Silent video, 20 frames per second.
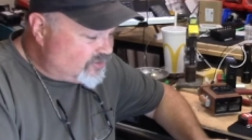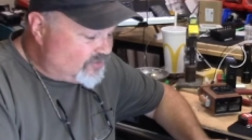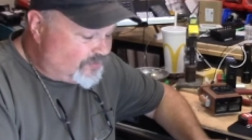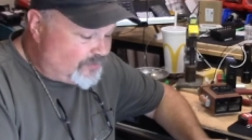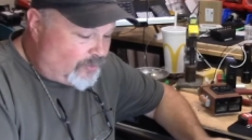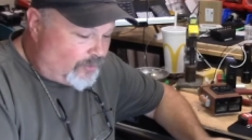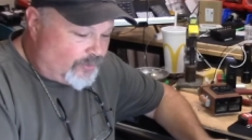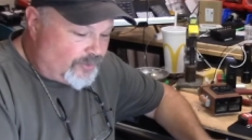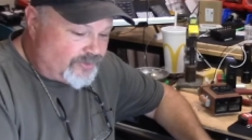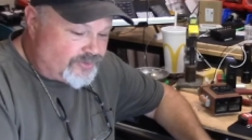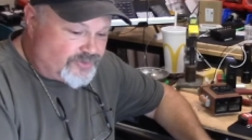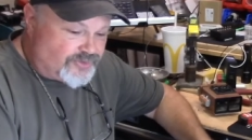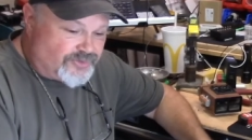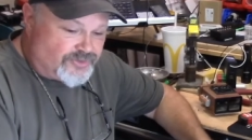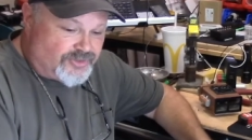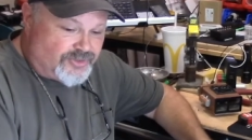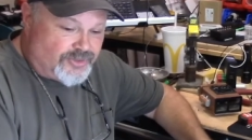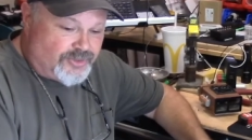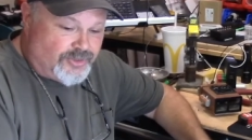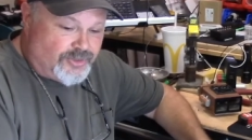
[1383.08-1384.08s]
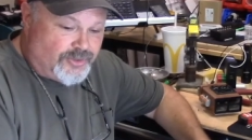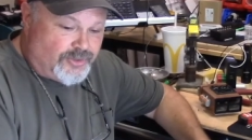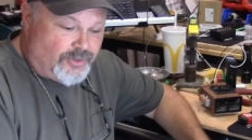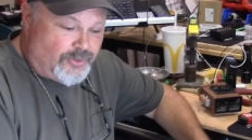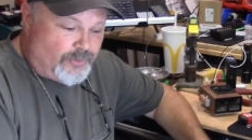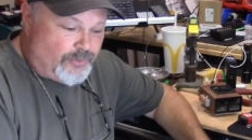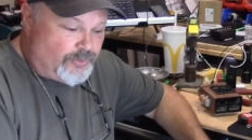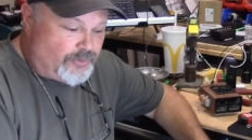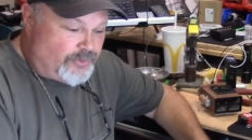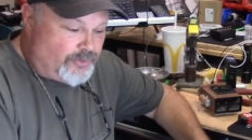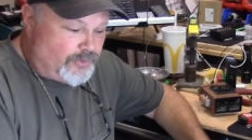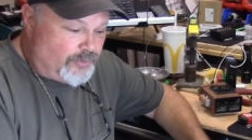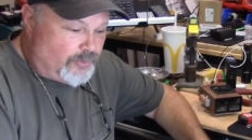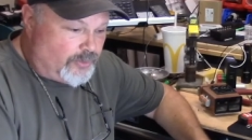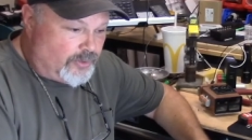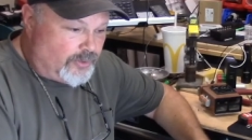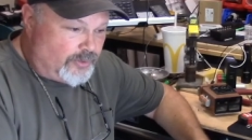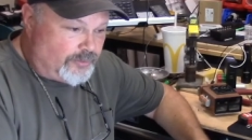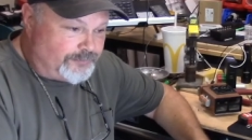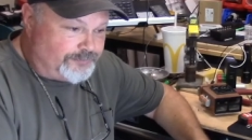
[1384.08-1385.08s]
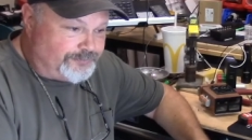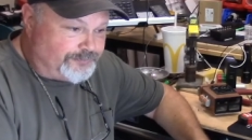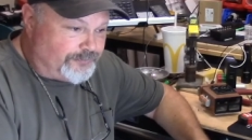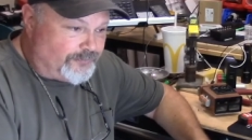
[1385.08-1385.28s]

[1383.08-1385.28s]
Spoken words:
of course, you're